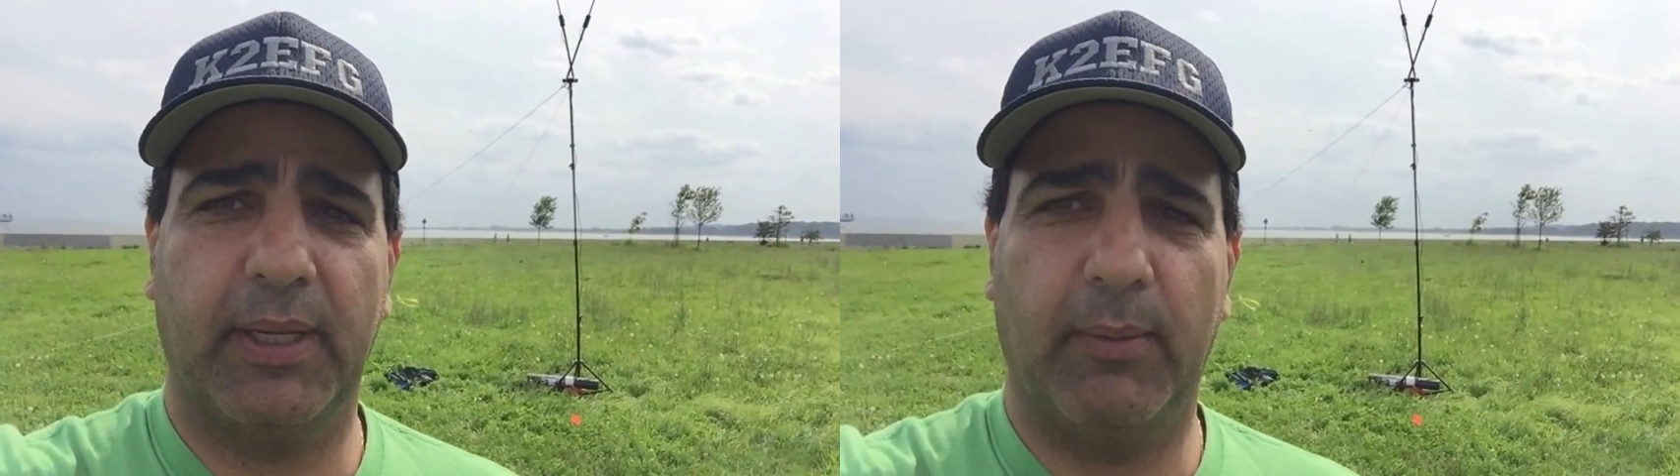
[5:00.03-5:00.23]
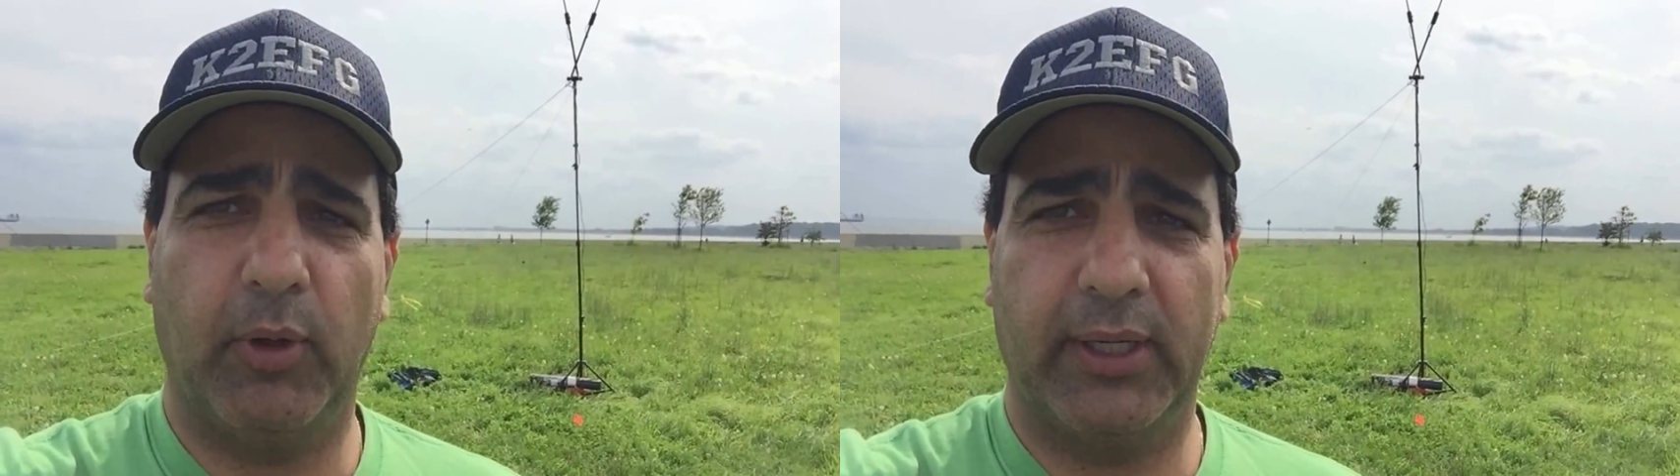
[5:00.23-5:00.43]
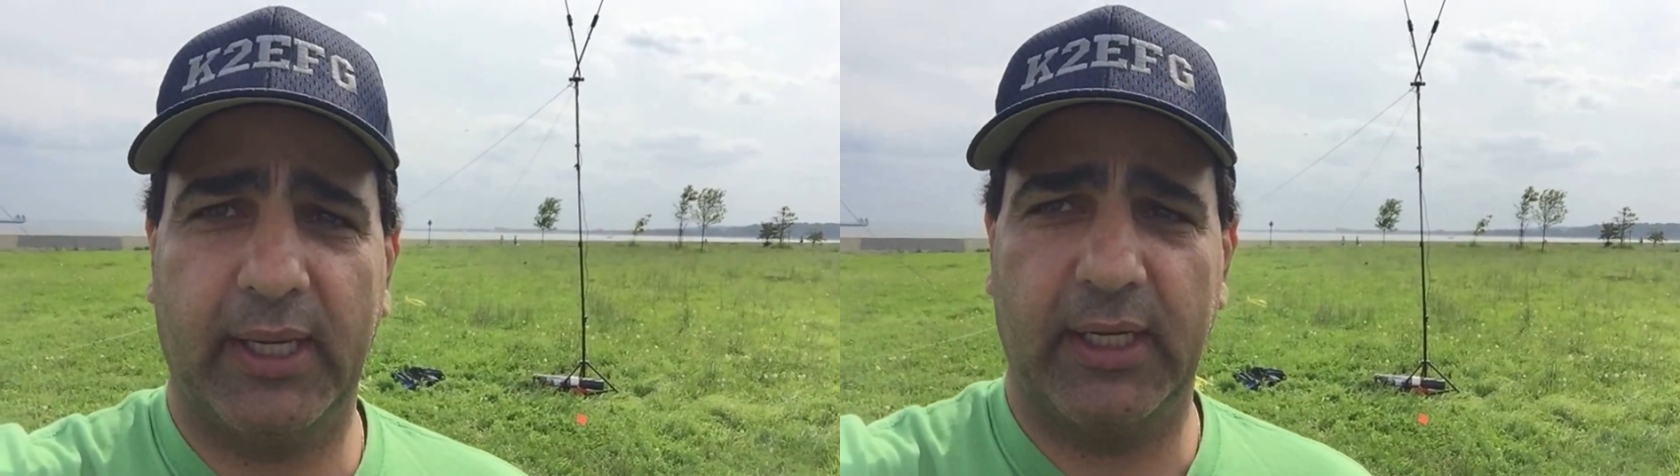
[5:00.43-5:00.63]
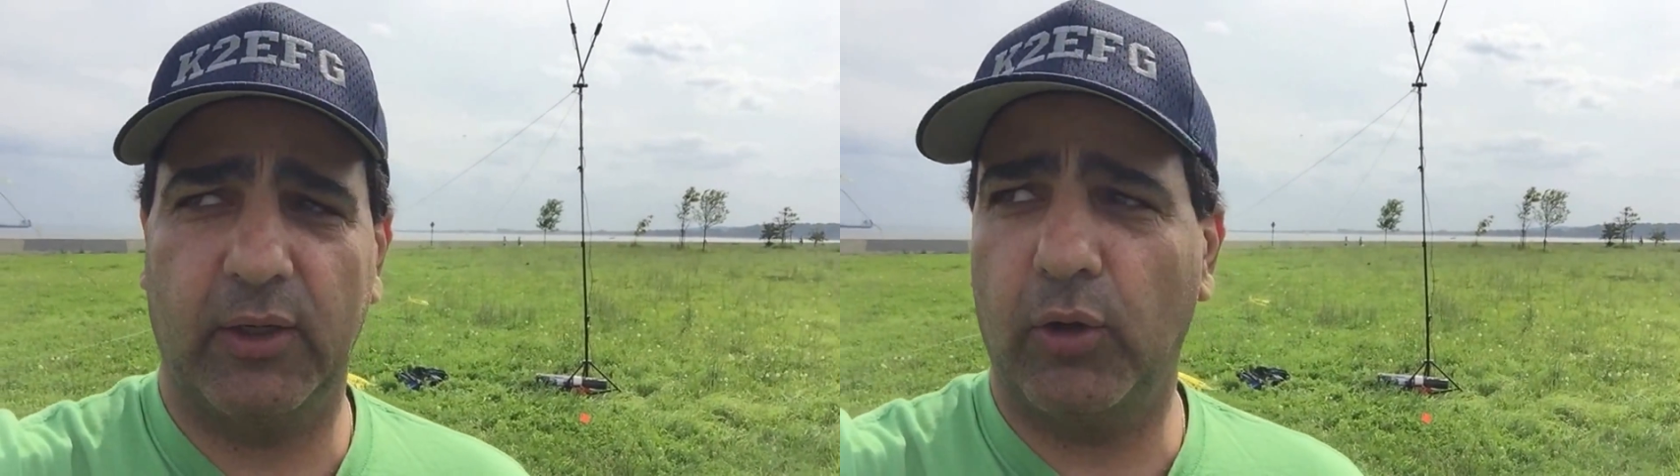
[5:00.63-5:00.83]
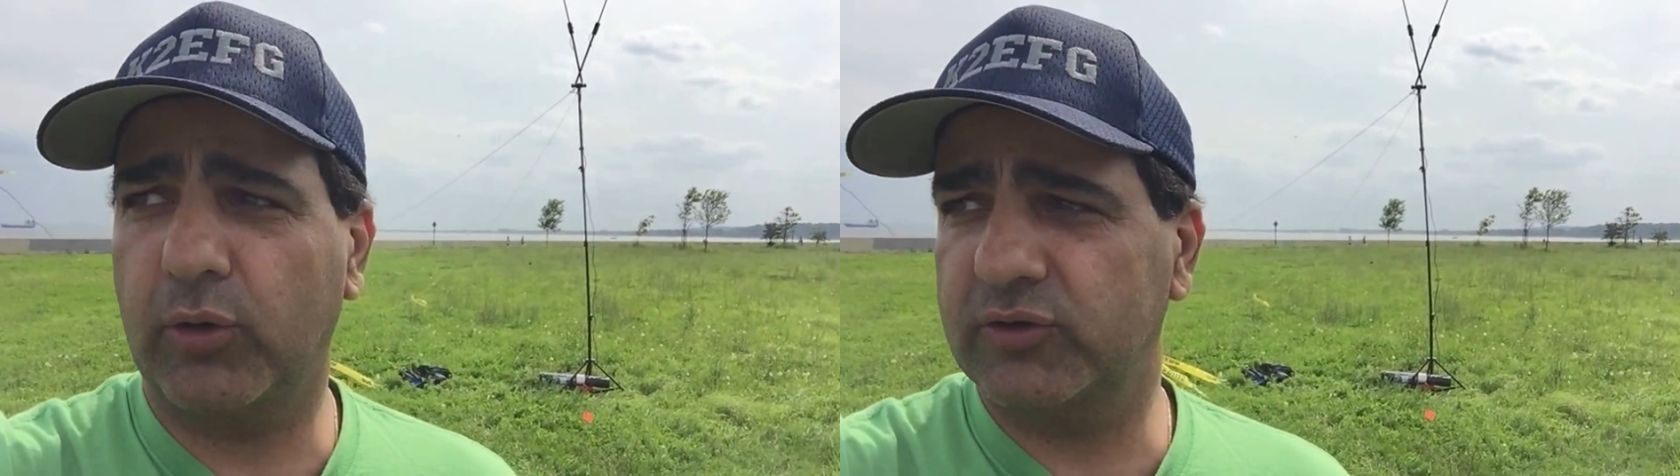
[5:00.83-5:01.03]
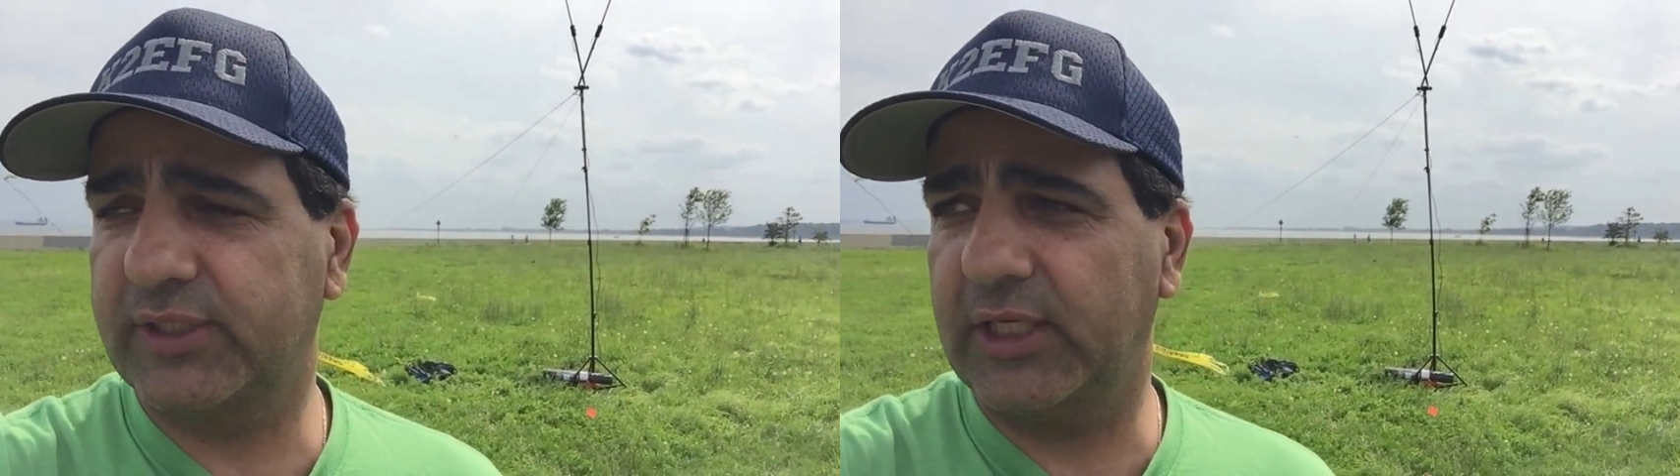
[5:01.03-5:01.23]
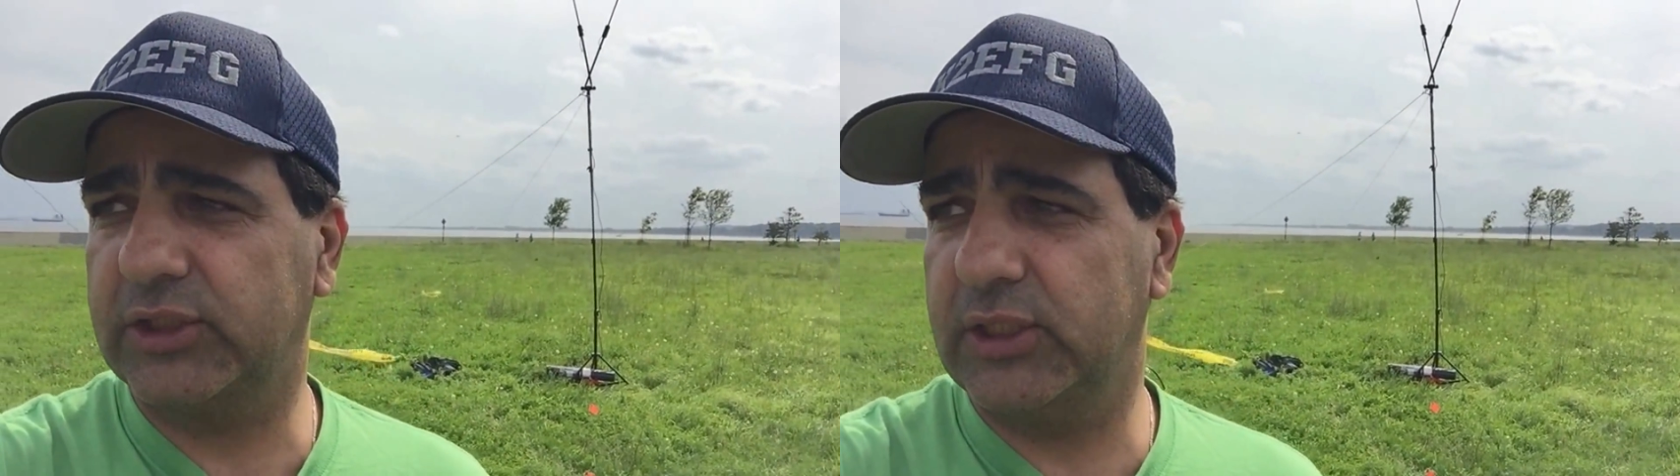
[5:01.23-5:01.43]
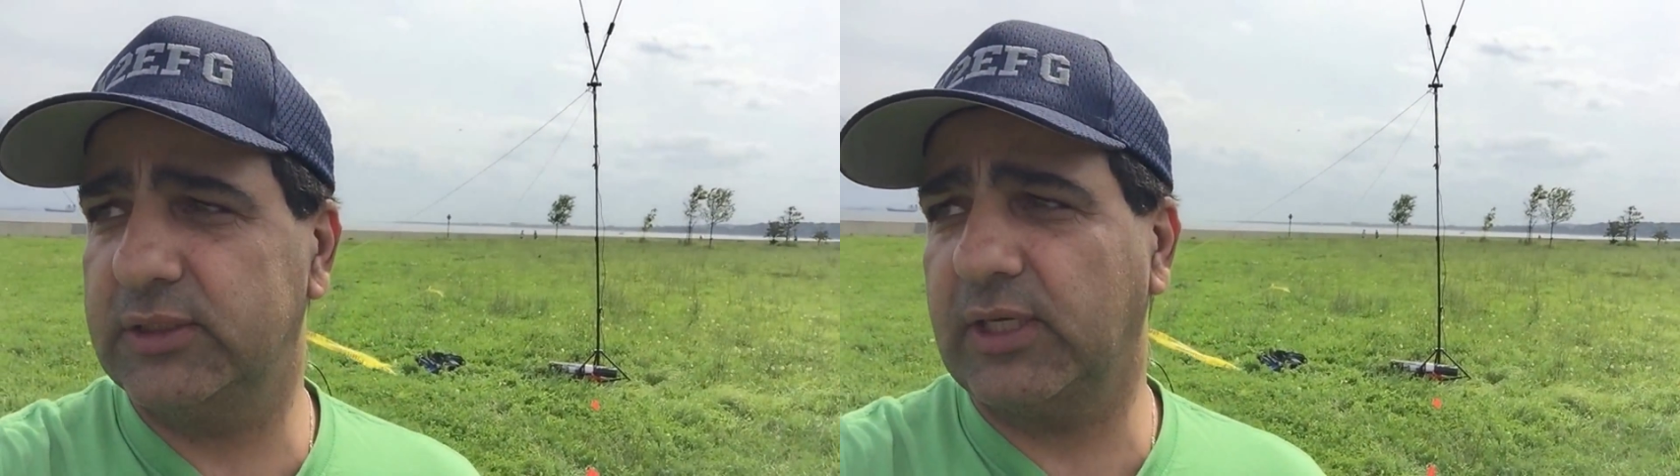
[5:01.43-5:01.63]
but I'm only getting local
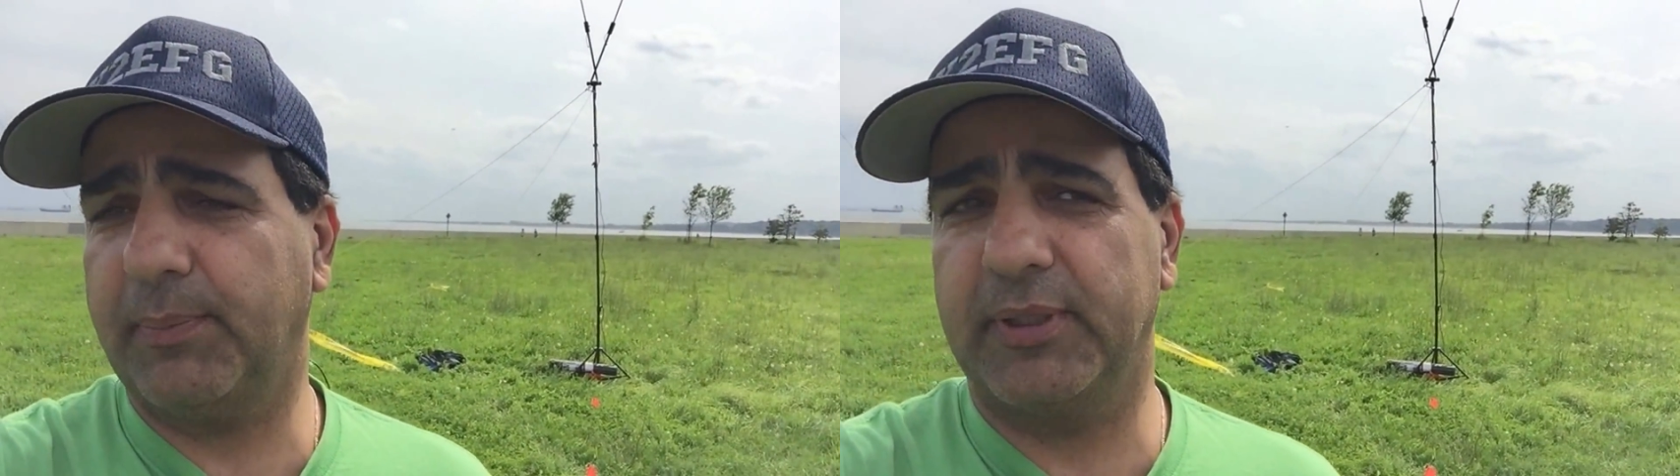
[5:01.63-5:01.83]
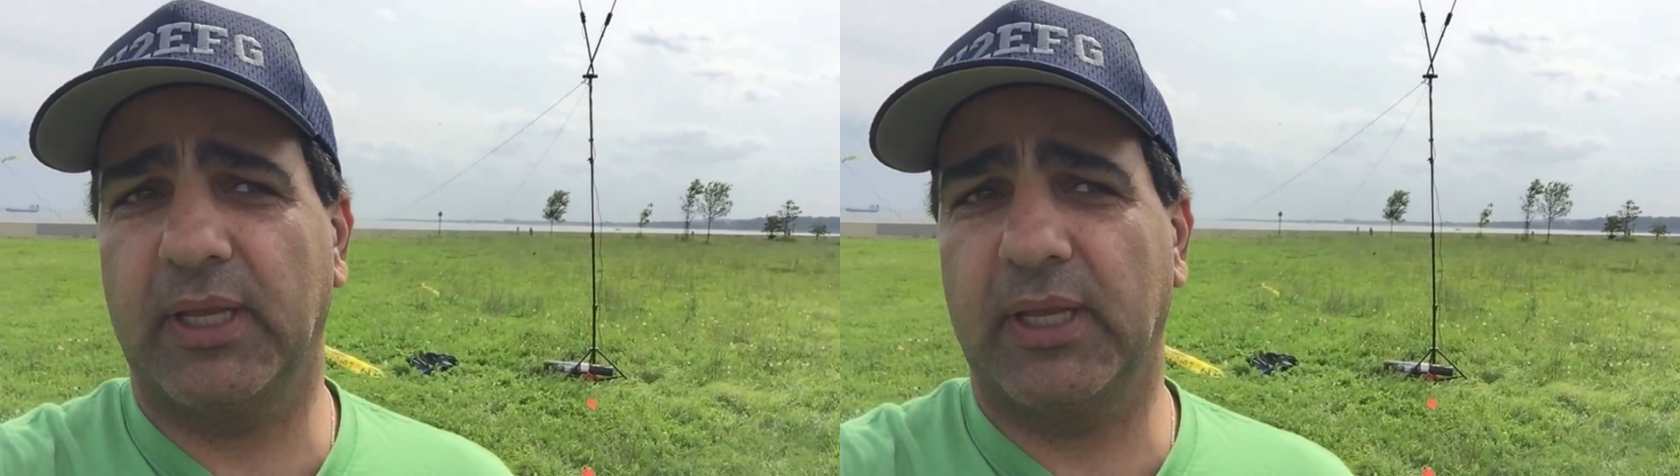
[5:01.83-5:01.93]
stations up